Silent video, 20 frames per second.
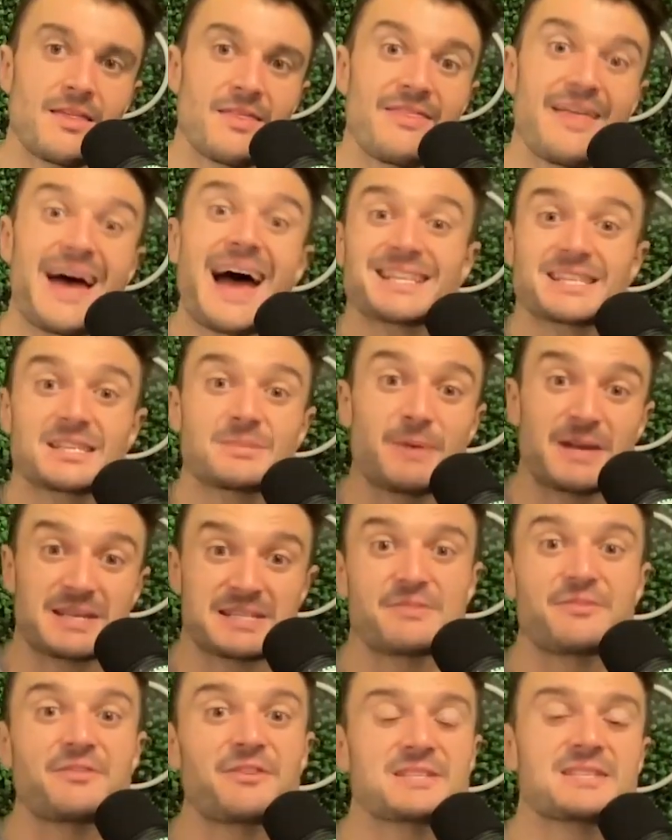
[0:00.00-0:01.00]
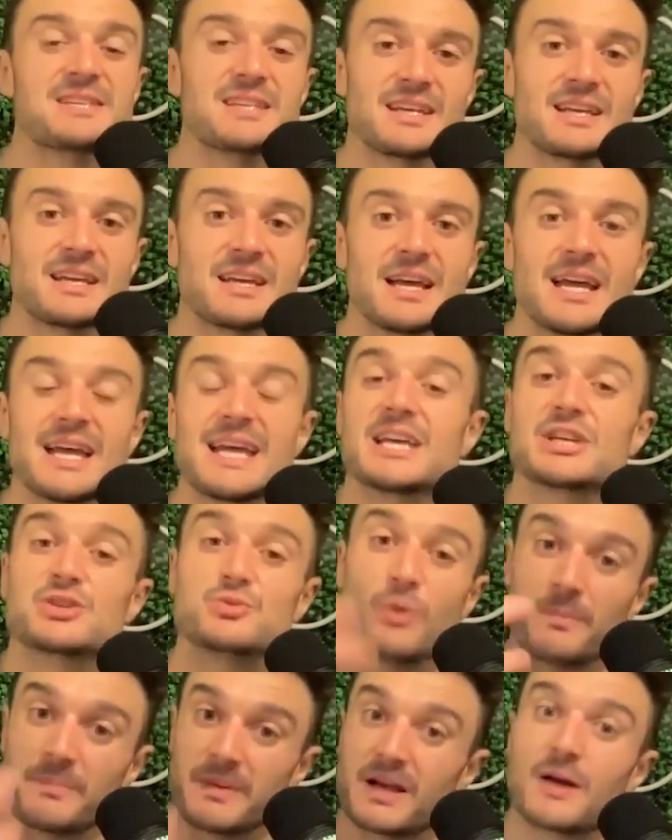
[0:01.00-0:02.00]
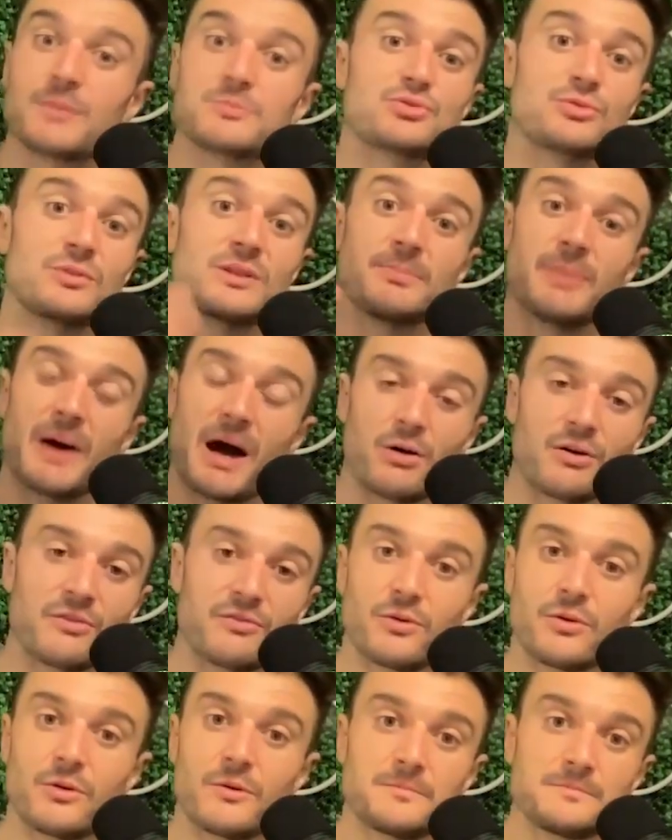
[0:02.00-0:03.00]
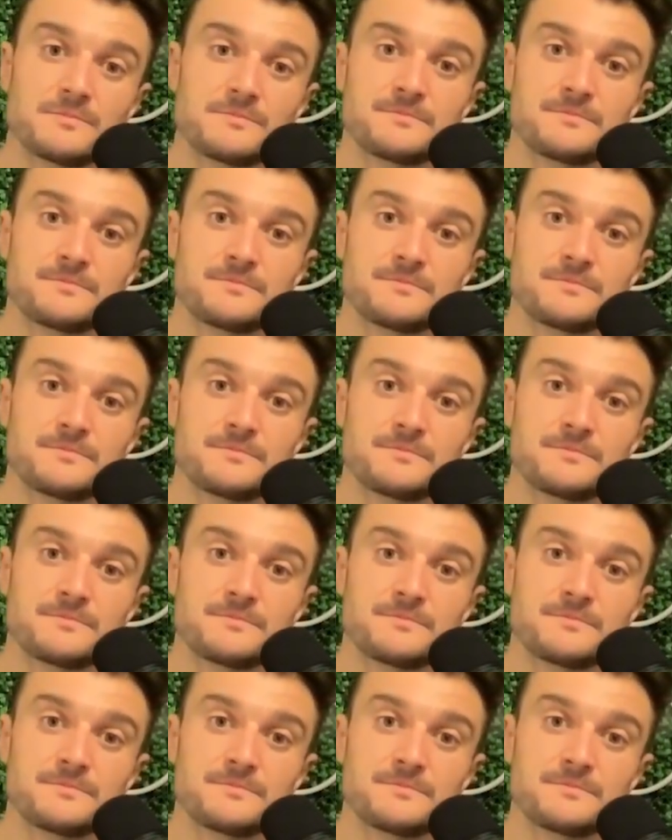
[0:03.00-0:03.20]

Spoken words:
That specificity is what becomes really powerful.